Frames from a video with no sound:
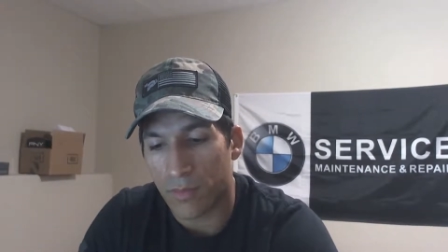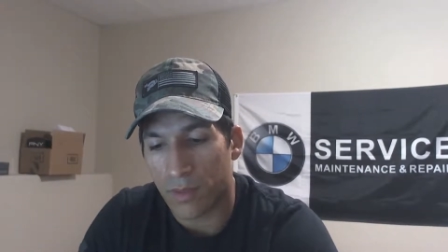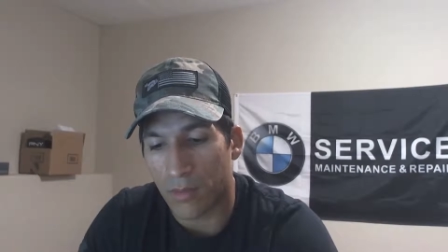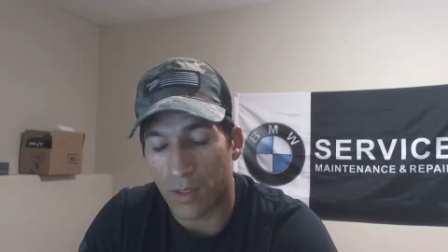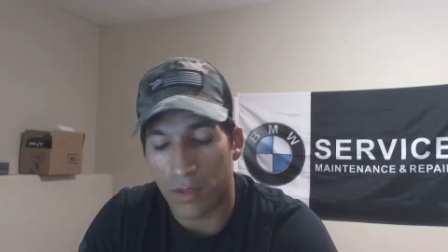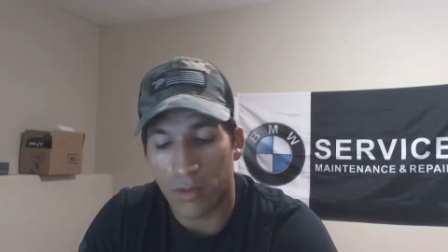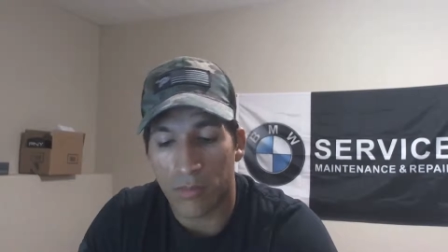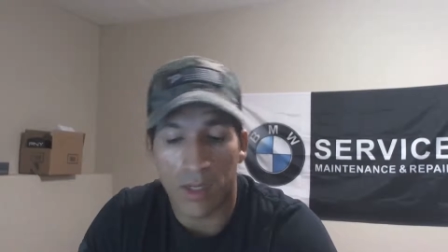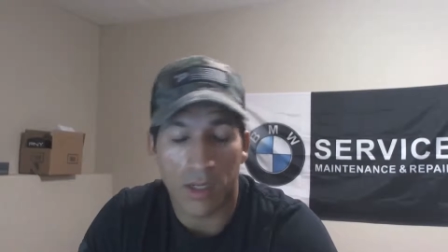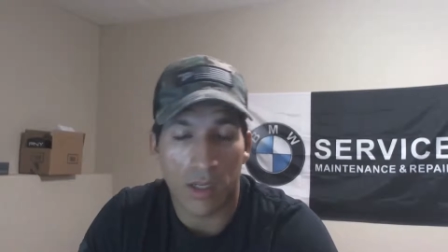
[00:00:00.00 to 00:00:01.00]
I mean, you
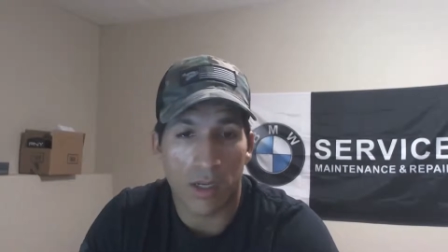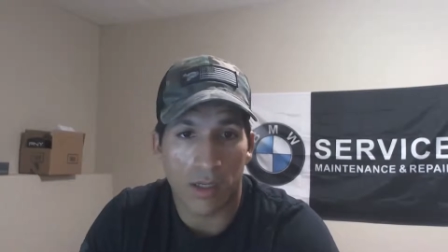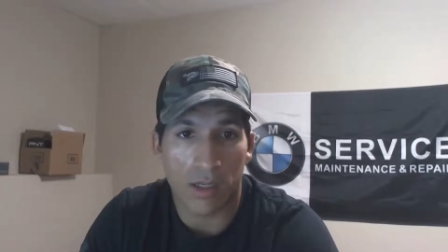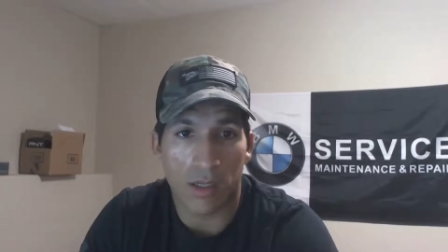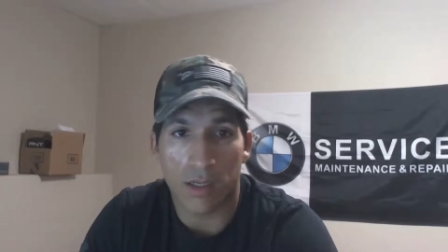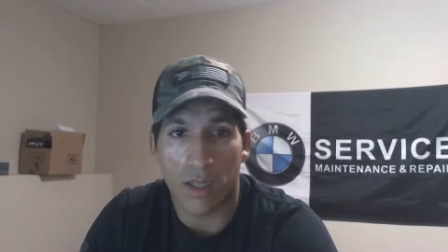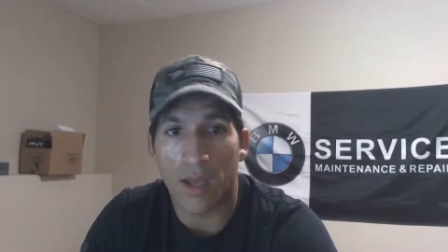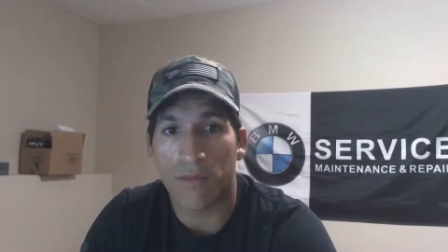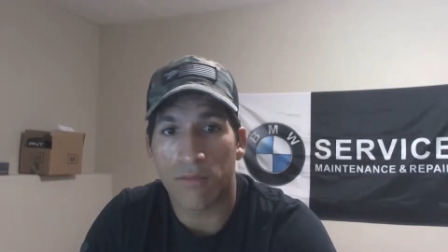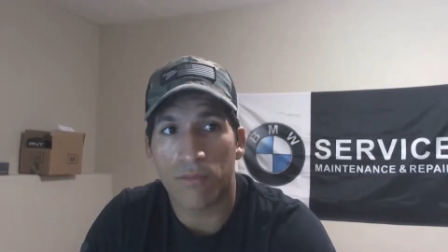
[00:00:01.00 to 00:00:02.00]
might get lucky and
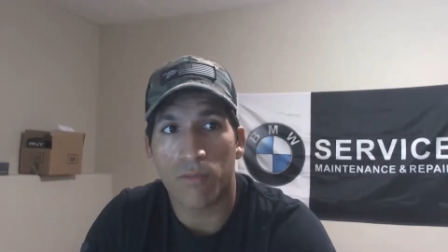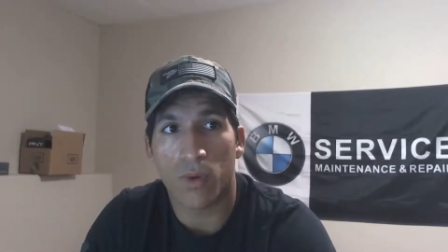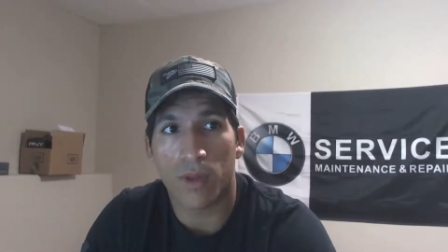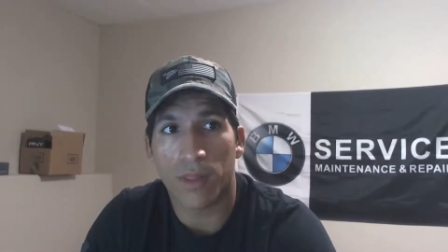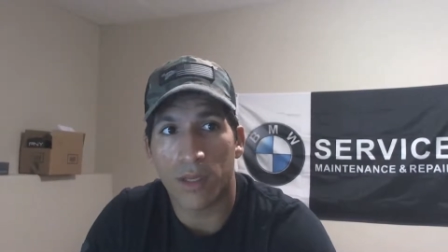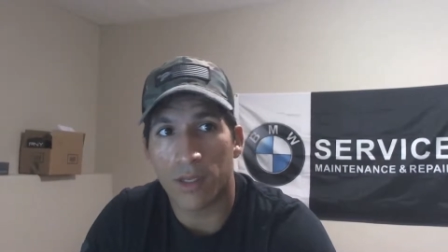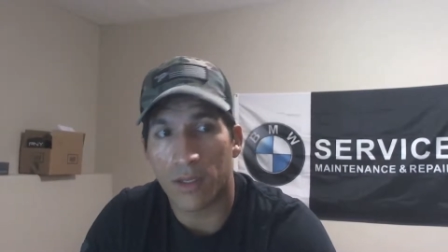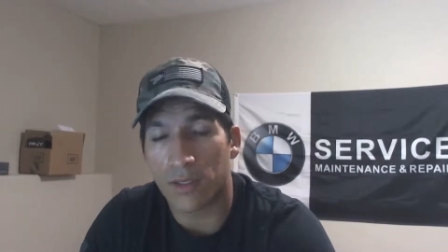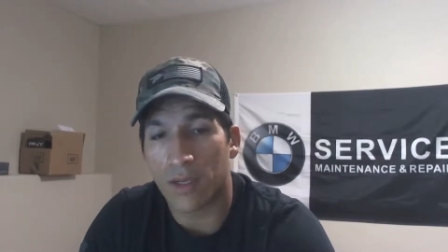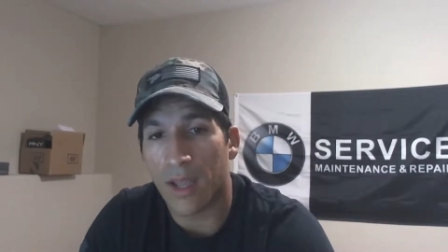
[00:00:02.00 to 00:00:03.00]
have one that
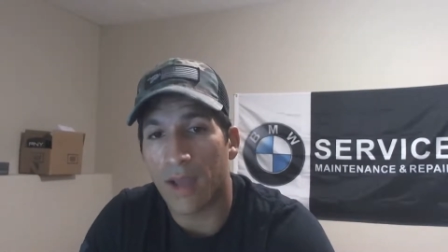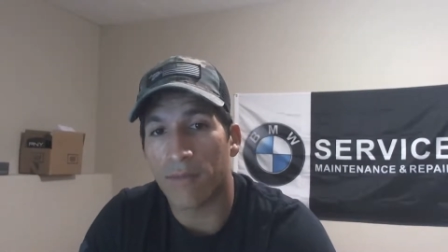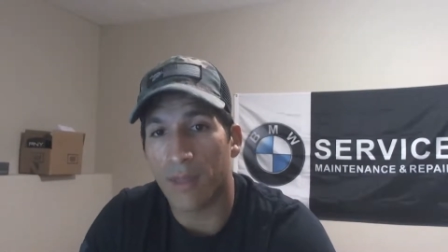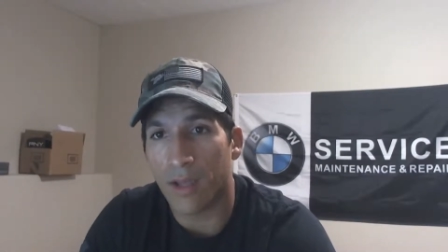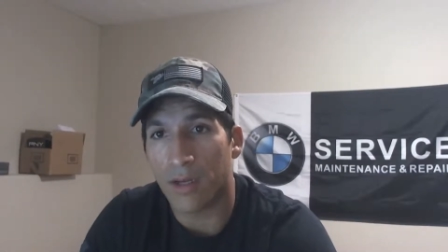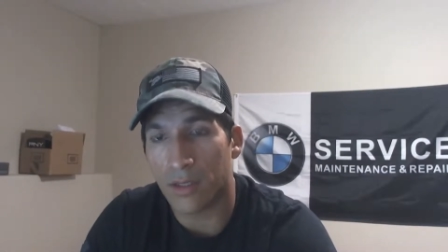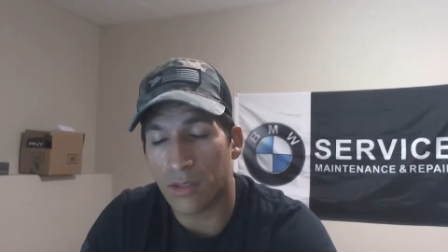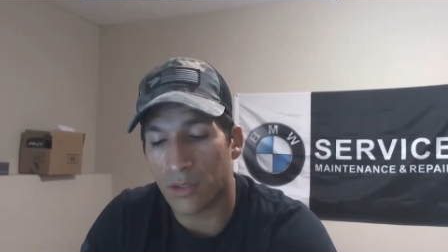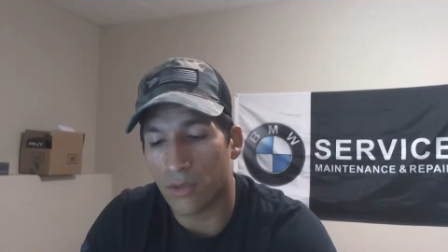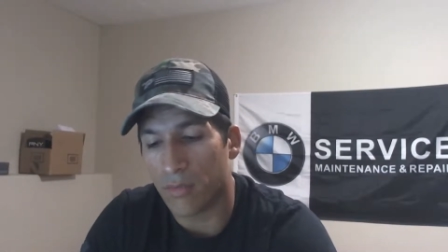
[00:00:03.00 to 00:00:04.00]
doesn't have that
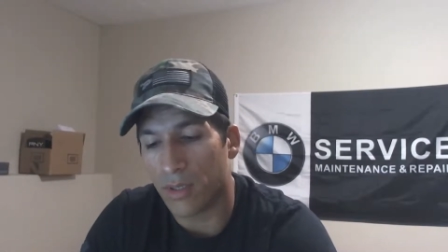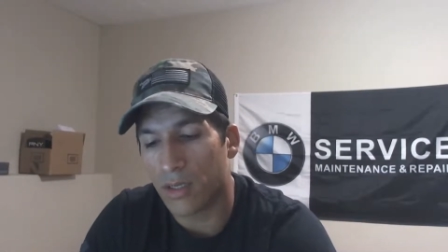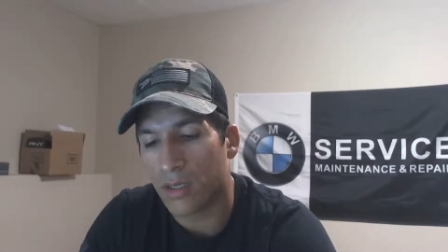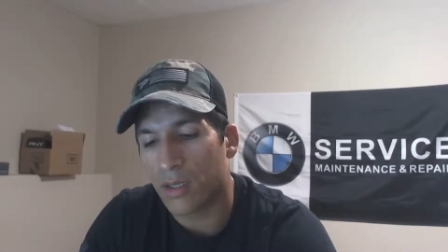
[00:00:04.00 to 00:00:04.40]
issue, but